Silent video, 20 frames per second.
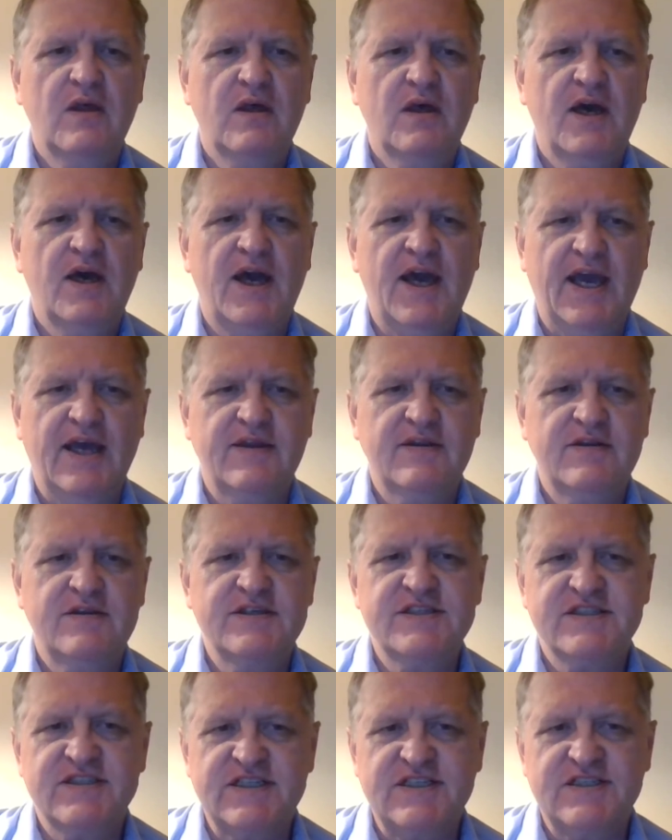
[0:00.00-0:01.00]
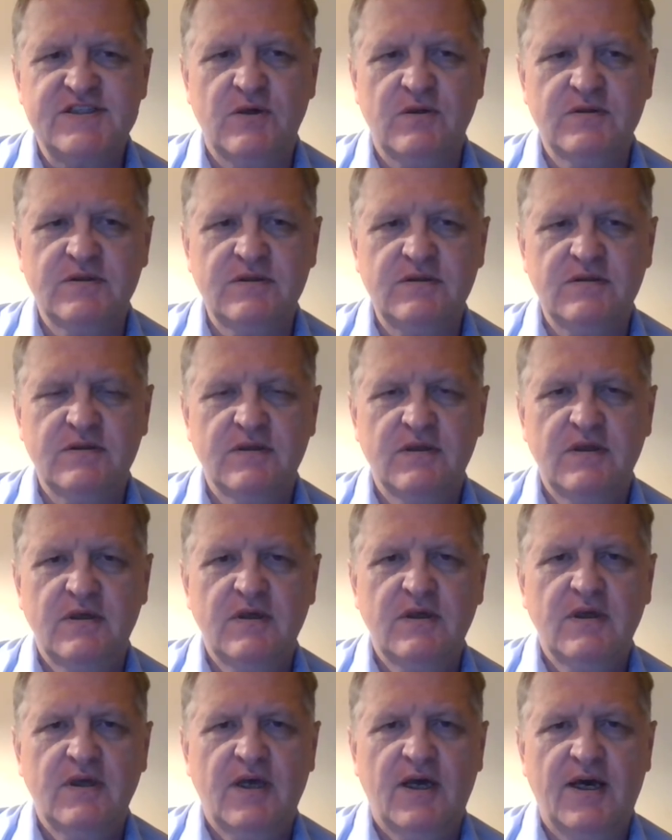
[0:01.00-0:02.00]
Hi, this is Lee Solden.
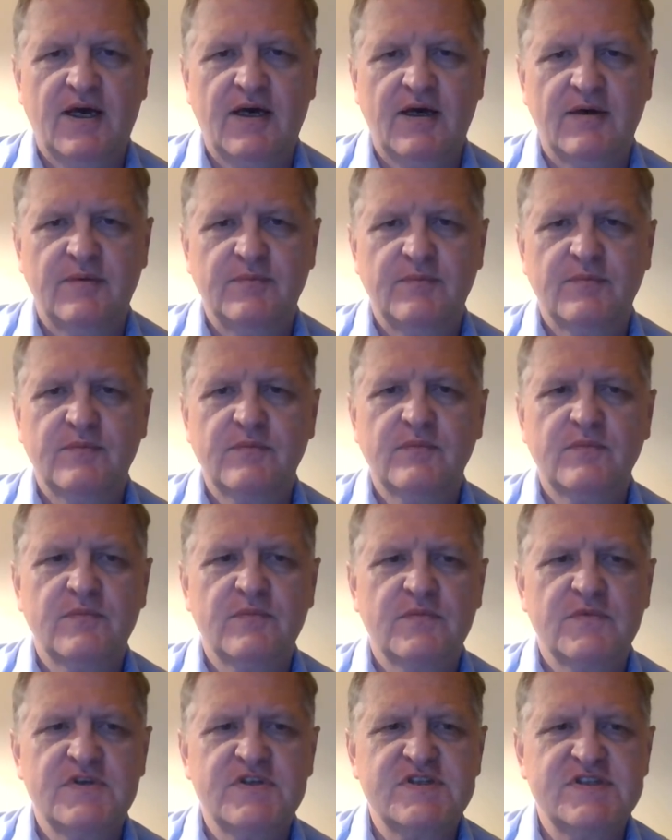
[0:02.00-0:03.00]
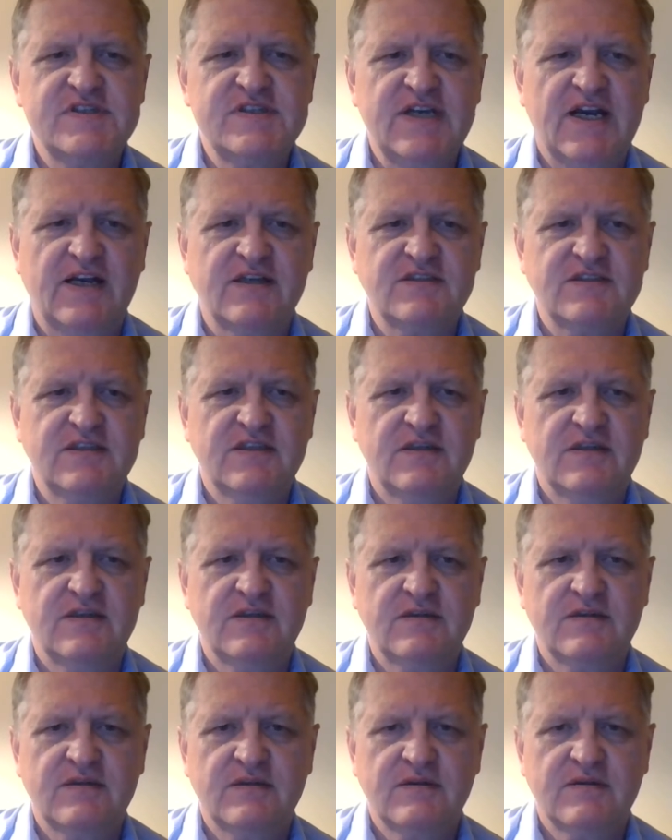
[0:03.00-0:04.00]
This starts a
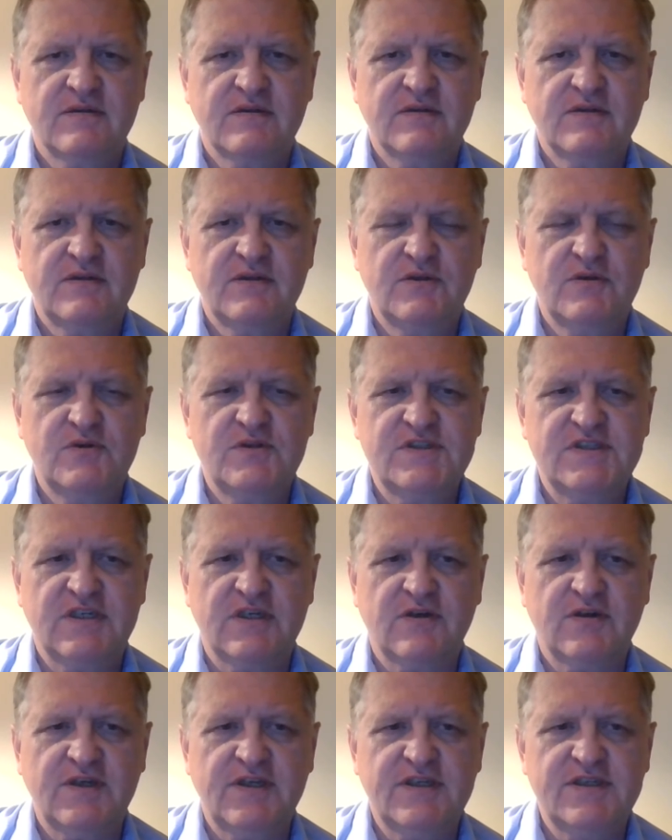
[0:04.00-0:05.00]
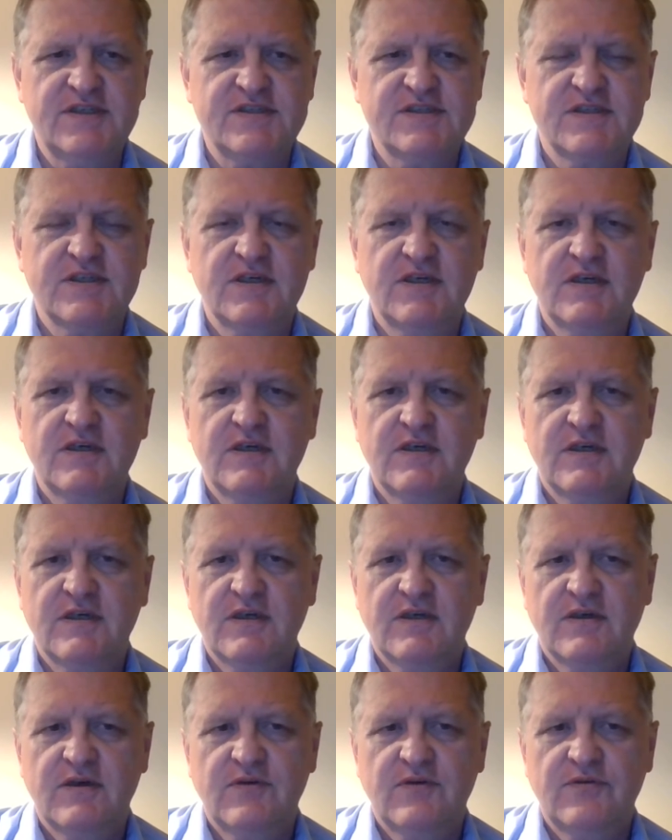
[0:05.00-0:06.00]
new series
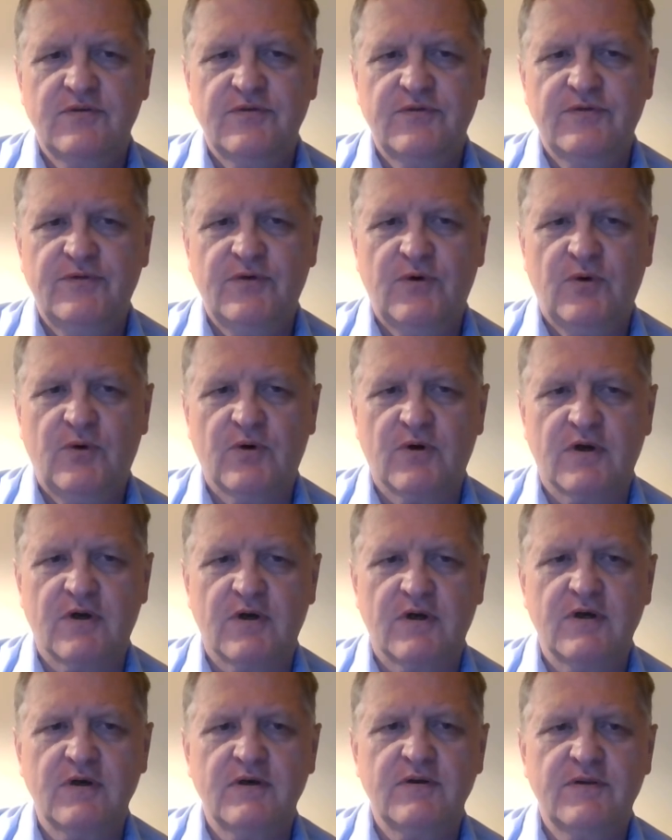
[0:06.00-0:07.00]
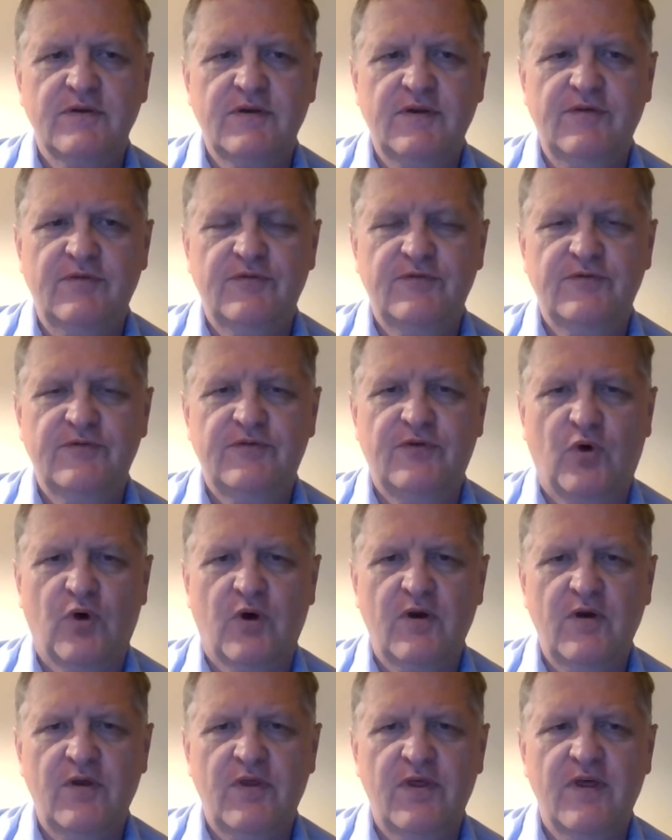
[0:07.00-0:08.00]
for the
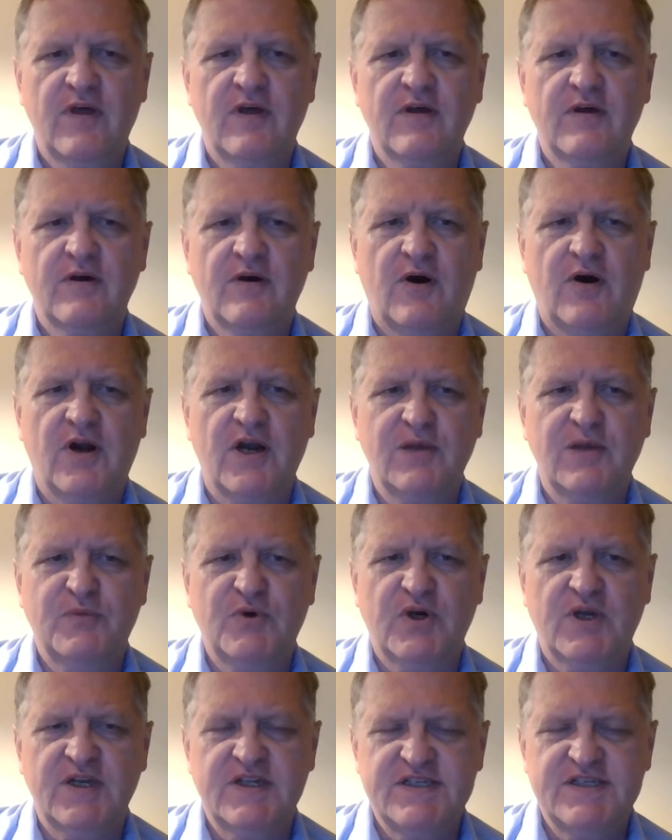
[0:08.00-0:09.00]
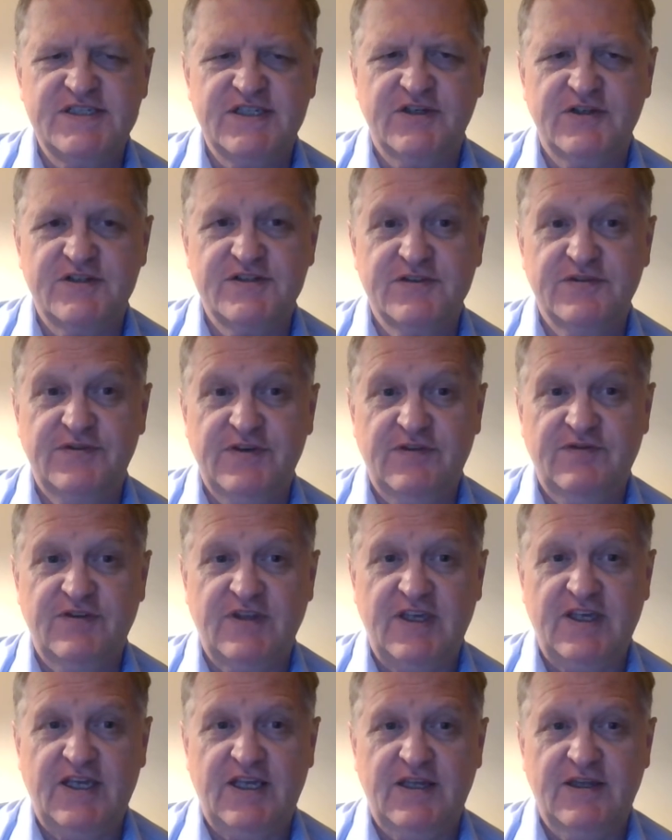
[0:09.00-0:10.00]
fourth audiobook in a series of
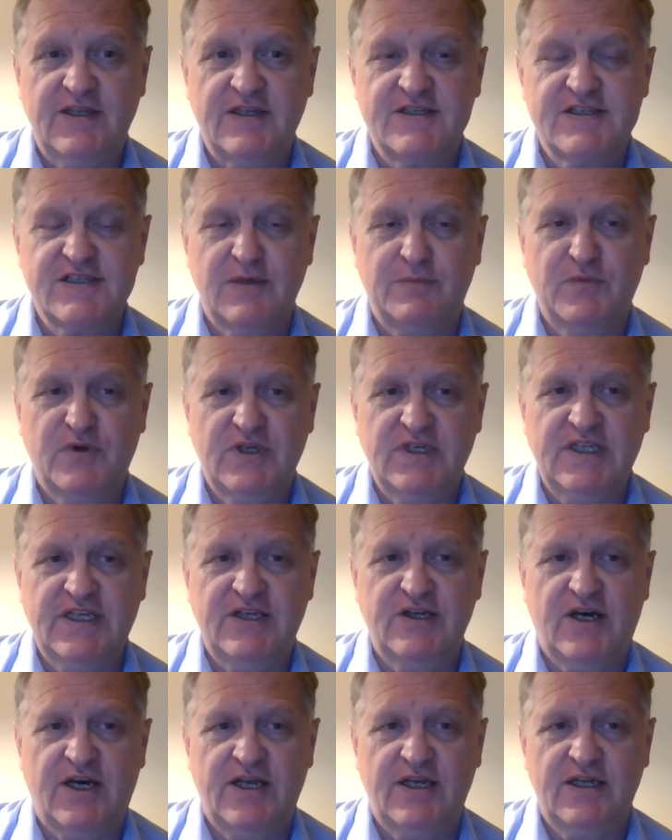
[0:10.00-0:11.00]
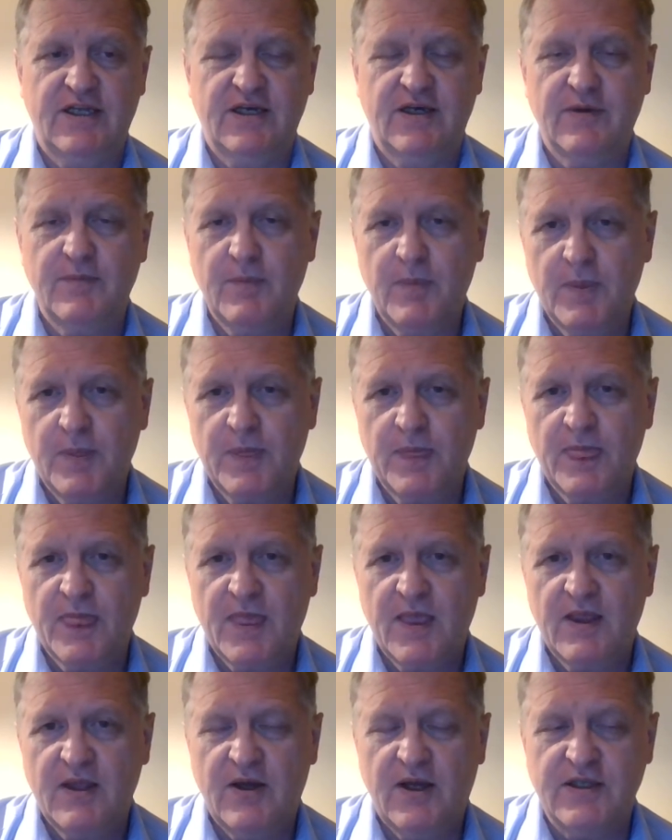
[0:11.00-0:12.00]
15 that someone did on
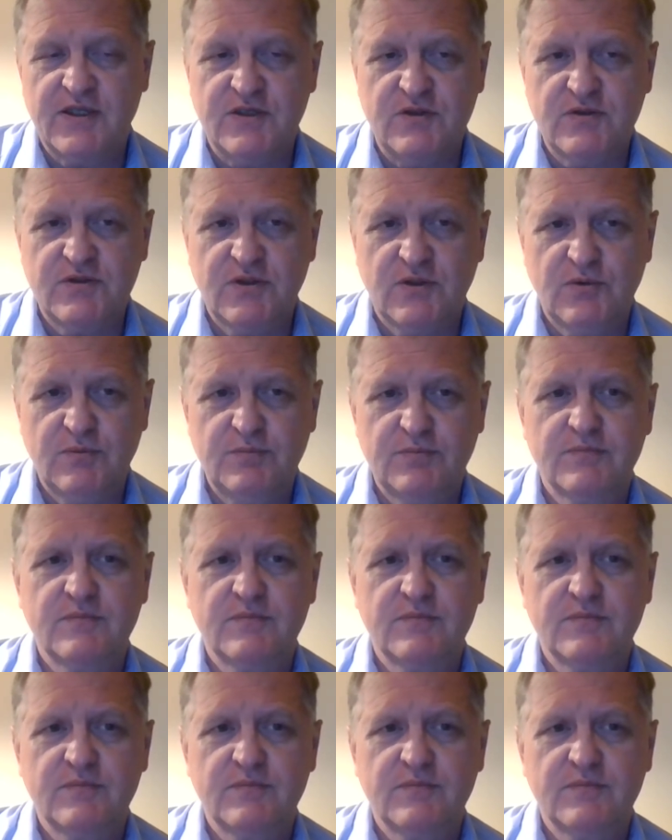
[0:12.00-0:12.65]
YouTube